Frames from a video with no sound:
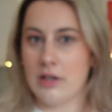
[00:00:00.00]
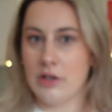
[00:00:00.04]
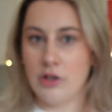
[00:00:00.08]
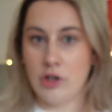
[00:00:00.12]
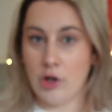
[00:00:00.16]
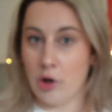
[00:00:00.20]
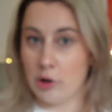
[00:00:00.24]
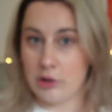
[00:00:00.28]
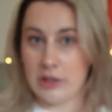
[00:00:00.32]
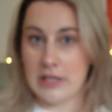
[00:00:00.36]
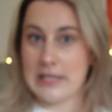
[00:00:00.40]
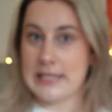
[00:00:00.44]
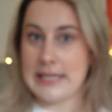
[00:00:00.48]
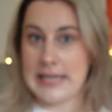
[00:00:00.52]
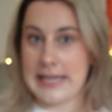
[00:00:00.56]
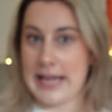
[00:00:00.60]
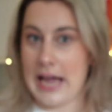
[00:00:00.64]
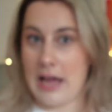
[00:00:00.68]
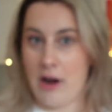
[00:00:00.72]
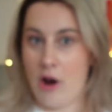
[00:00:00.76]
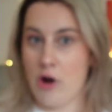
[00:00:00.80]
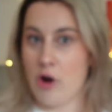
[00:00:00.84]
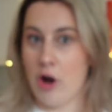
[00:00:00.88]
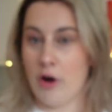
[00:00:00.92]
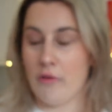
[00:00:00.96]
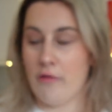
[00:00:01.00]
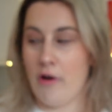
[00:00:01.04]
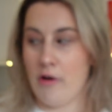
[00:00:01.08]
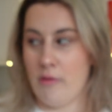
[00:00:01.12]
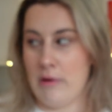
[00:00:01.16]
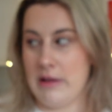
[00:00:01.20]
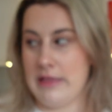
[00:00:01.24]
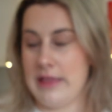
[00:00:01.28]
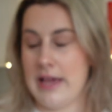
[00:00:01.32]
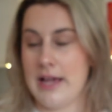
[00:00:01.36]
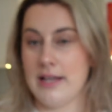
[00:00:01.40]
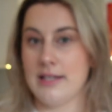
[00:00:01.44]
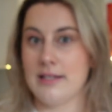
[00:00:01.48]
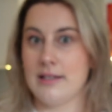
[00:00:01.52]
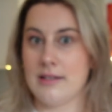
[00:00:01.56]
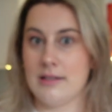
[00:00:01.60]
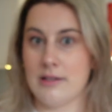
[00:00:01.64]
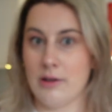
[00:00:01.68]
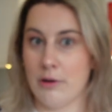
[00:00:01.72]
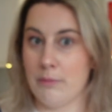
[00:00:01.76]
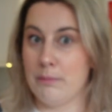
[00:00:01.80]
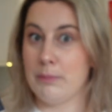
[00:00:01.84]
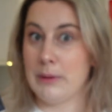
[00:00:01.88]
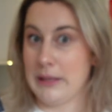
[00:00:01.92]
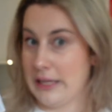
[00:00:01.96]
You honestly cannot go wrong with this,
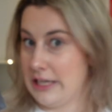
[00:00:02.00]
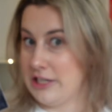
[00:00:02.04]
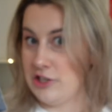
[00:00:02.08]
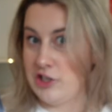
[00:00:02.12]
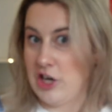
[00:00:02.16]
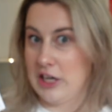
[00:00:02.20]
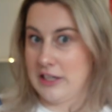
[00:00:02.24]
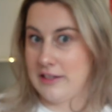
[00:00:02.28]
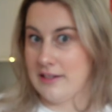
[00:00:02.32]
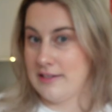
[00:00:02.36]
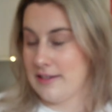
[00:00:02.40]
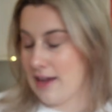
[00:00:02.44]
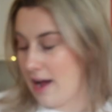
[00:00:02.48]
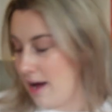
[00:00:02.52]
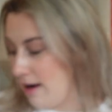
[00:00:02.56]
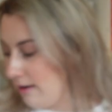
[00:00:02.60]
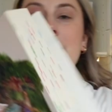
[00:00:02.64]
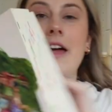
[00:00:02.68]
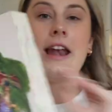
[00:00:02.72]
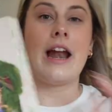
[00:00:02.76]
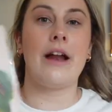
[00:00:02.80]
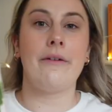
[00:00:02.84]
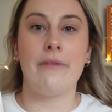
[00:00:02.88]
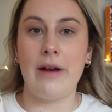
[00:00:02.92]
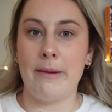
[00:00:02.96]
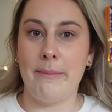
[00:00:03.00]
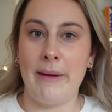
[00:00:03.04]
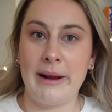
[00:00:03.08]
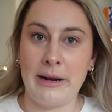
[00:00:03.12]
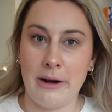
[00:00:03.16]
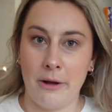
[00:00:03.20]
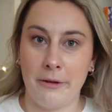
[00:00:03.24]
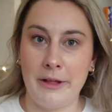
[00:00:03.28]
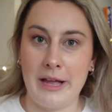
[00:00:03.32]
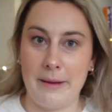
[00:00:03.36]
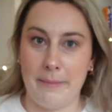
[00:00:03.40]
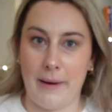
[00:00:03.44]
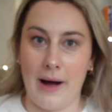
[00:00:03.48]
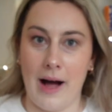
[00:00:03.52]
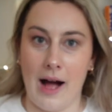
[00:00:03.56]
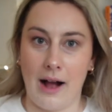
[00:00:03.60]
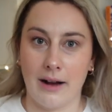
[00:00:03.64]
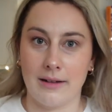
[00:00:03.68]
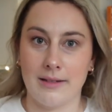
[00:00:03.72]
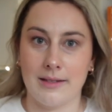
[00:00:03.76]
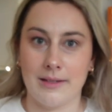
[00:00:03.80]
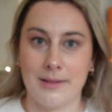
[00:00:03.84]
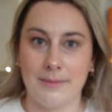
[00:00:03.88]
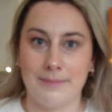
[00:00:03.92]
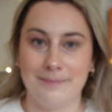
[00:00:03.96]
so please check this out. Then I read Magnolia
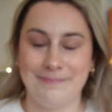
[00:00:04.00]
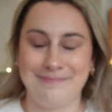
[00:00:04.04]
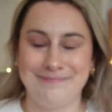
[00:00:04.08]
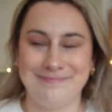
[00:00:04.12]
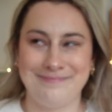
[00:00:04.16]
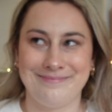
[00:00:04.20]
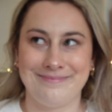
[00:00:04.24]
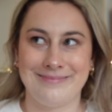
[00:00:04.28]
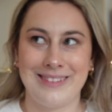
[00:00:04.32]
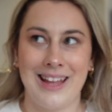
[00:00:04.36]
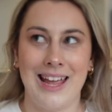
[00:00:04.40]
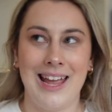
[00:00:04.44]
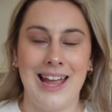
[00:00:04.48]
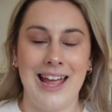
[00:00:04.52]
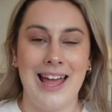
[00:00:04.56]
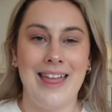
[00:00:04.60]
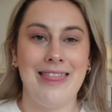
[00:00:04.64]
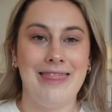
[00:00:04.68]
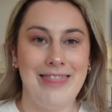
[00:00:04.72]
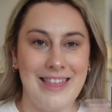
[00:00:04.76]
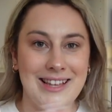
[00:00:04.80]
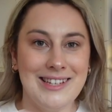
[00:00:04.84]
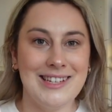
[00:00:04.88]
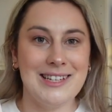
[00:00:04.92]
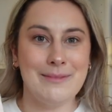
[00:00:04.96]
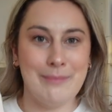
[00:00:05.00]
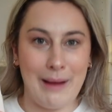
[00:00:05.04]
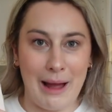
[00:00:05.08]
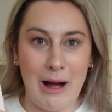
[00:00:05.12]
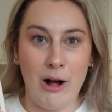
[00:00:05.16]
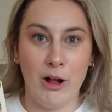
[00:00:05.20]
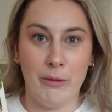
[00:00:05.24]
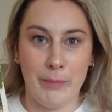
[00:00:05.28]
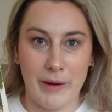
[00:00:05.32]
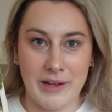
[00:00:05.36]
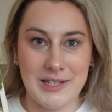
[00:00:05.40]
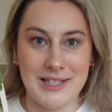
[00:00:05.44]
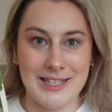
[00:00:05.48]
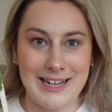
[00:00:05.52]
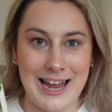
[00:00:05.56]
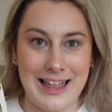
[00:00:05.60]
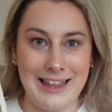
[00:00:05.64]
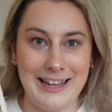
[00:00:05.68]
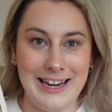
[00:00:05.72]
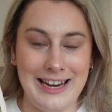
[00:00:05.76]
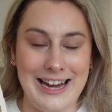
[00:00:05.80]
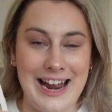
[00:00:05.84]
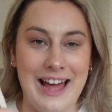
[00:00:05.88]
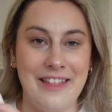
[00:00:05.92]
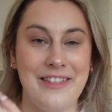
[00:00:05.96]
Parks. This is my whole
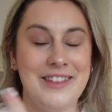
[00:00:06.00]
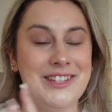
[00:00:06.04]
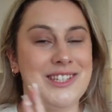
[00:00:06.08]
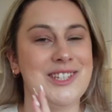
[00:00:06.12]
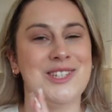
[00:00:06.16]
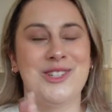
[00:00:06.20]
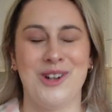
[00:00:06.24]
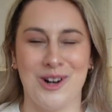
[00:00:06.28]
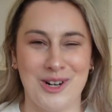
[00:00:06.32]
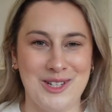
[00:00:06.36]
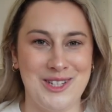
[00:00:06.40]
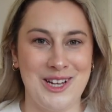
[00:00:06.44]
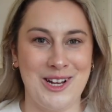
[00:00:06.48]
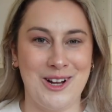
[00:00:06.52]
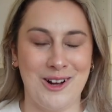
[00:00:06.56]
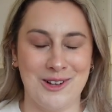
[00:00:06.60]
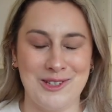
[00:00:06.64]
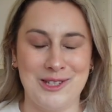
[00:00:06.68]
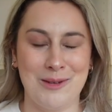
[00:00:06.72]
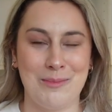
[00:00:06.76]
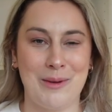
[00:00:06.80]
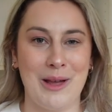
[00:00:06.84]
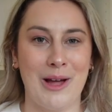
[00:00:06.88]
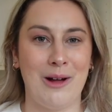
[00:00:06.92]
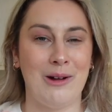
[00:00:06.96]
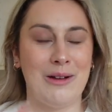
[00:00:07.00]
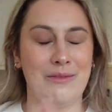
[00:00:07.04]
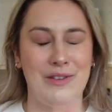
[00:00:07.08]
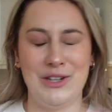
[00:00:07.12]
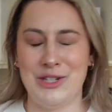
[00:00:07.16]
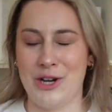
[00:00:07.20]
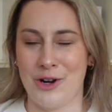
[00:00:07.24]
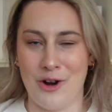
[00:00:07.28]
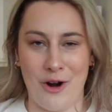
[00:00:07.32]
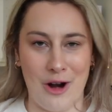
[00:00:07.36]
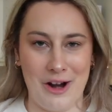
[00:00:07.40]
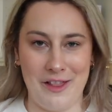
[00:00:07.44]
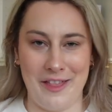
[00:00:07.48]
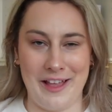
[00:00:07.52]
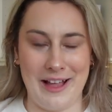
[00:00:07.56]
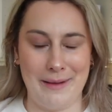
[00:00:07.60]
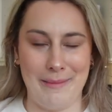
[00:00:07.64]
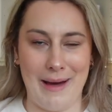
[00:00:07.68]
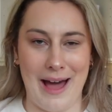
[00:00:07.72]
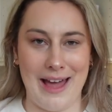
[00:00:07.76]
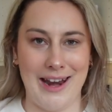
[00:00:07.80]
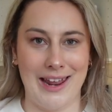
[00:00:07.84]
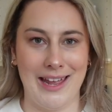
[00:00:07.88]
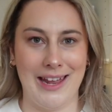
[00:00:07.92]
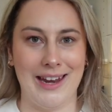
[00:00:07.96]
personality now. This is Toxic Gossip Girl if you don't know anything
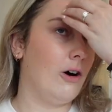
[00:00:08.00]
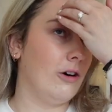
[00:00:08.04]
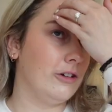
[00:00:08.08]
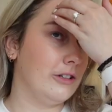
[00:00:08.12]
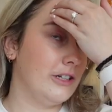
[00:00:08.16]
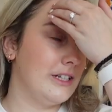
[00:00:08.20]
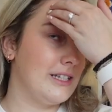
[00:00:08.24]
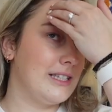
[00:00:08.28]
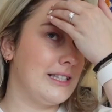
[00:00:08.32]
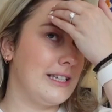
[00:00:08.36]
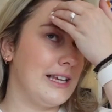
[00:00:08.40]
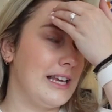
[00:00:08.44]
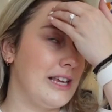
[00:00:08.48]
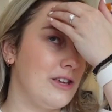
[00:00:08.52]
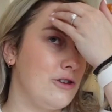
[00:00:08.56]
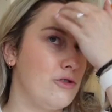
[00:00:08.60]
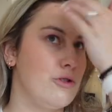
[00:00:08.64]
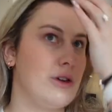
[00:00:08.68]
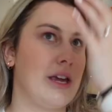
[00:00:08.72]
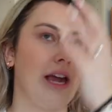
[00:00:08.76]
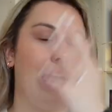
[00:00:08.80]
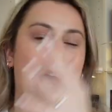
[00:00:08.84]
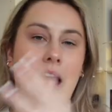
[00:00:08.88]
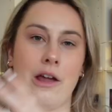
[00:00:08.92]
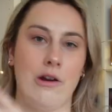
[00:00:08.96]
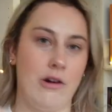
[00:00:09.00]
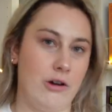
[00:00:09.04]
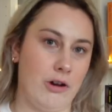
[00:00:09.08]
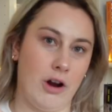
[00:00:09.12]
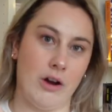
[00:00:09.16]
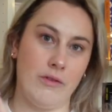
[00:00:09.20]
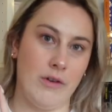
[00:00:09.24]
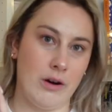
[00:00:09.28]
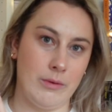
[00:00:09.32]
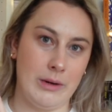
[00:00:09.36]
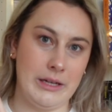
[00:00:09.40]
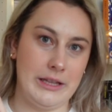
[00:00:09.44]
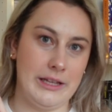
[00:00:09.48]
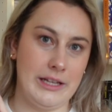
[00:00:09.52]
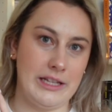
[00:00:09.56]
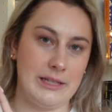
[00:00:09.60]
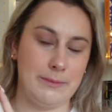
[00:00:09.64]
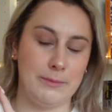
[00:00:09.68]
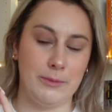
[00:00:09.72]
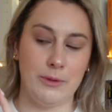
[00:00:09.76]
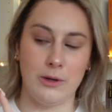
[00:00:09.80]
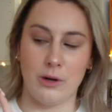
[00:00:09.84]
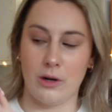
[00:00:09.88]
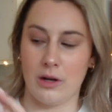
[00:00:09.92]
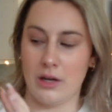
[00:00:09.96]
about it. Honestly, you cannot go wrong with this
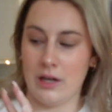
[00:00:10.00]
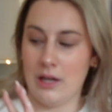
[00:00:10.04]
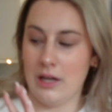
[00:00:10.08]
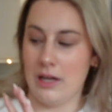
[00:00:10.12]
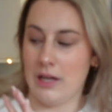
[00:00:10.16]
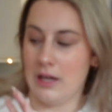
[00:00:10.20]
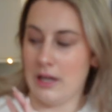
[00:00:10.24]
book.